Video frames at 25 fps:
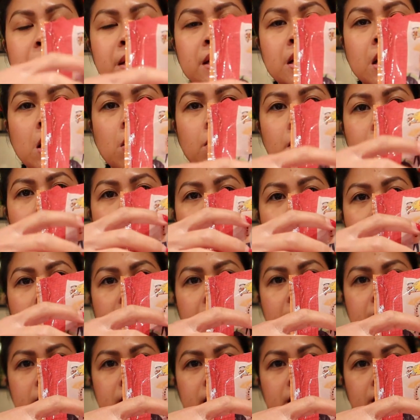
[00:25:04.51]
May dalawang
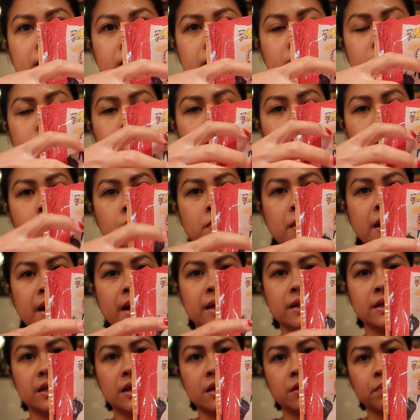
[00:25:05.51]
klaseng siomay.
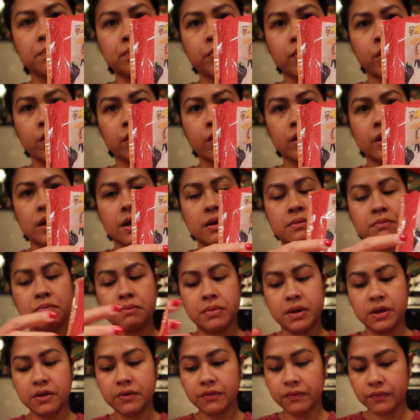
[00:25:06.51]
I think pork and
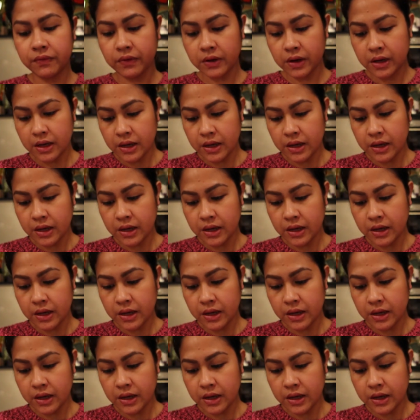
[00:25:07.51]
beef.